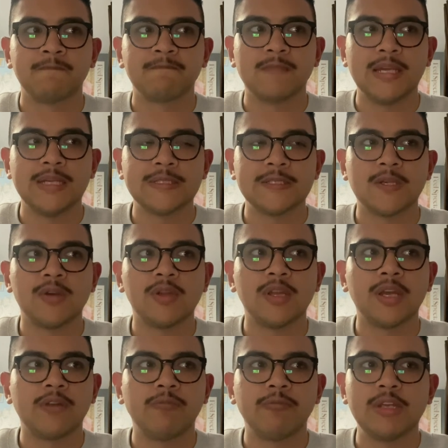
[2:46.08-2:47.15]
And so like
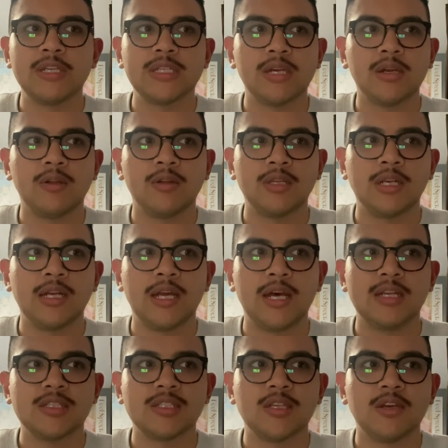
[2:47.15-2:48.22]
retail on the
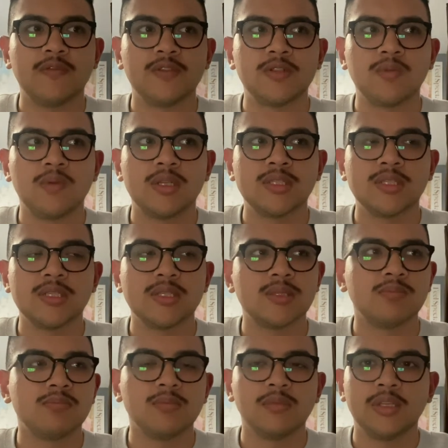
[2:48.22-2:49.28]
non-selvage ones is
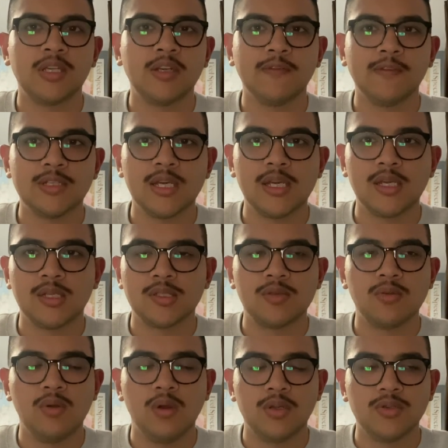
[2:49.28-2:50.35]
give or take
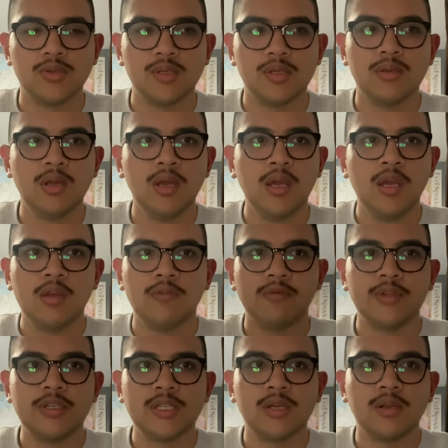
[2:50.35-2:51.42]
200.
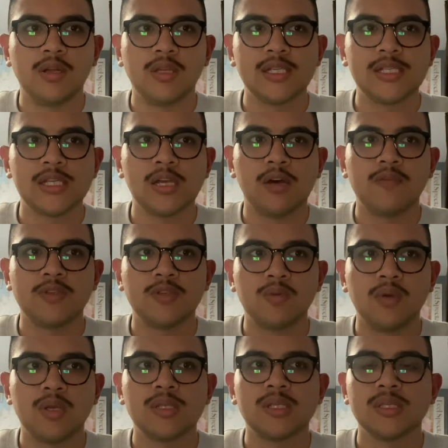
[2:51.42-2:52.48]
Retail on the selvage
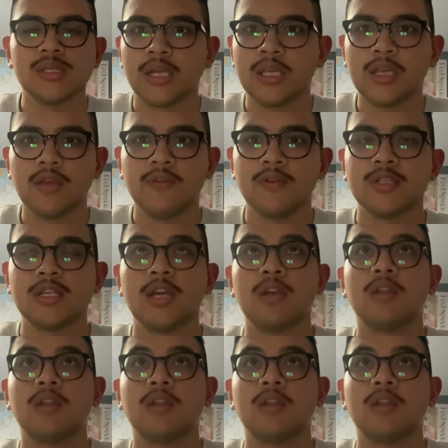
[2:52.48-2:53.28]
ones is like give or take